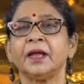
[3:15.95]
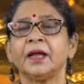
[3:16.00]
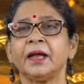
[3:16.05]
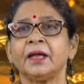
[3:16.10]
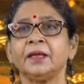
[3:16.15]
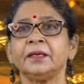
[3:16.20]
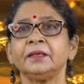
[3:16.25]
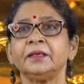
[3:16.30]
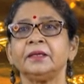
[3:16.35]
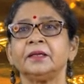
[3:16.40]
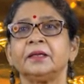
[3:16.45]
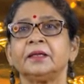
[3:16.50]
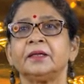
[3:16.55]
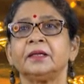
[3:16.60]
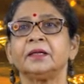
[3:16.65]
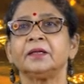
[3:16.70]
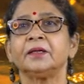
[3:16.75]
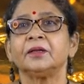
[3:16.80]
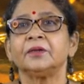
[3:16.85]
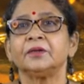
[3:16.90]
And
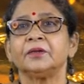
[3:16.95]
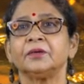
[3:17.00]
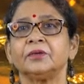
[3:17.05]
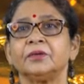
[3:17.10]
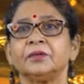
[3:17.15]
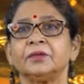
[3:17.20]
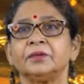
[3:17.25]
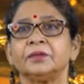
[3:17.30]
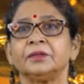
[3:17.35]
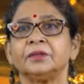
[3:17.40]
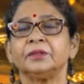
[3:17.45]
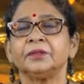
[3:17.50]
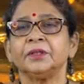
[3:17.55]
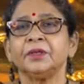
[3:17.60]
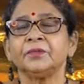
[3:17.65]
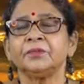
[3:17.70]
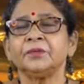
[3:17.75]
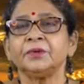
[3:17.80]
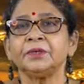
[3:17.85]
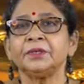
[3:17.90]

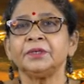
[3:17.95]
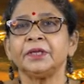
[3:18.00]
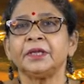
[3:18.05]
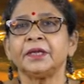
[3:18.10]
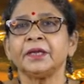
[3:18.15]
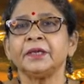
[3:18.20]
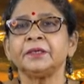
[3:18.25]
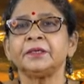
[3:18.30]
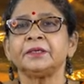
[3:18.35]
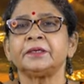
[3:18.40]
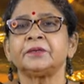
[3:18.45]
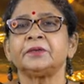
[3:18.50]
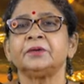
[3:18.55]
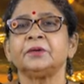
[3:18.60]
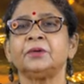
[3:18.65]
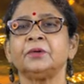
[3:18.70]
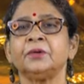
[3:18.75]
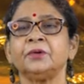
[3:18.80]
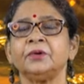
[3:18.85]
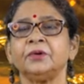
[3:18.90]
they would get
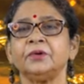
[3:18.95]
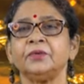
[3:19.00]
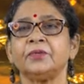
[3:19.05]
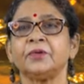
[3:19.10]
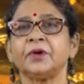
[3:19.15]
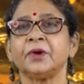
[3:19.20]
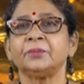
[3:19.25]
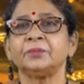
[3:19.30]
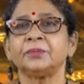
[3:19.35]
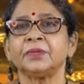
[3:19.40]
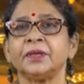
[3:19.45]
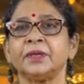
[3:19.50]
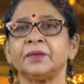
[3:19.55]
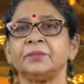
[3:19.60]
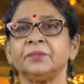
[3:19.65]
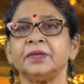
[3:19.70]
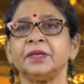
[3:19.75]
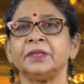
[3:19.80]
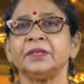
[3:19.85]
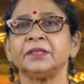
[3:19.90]
gold from
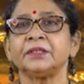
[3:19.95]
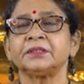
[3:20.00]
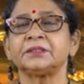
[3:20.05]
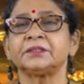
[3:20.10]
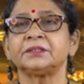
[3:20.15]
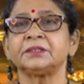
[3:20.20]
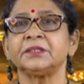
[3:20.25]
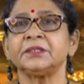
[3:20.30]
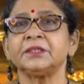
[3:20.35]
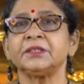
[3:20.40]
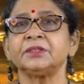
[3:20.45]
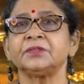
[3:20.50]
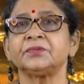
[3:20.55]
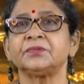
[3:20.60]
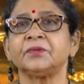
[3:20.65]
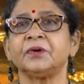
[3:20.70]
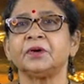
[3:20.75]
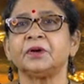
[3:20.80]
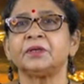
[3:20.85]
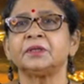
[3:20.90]
them in exchange
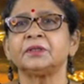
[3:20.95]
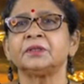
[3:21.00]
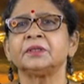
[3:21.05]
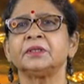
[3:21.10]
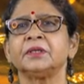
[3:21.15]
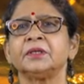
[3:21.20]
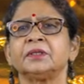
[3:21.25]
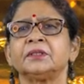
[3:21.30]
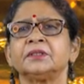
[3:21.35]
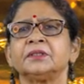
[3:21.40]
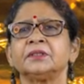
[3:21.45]
for